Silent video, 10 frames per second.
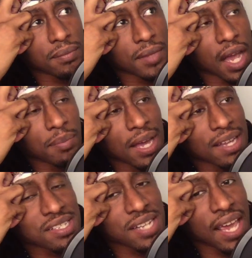Now, I'm
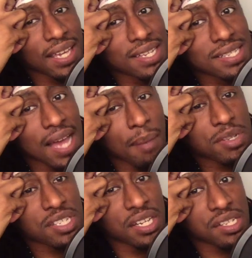not saying Islam
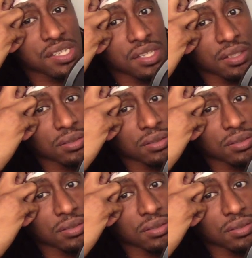is innocent.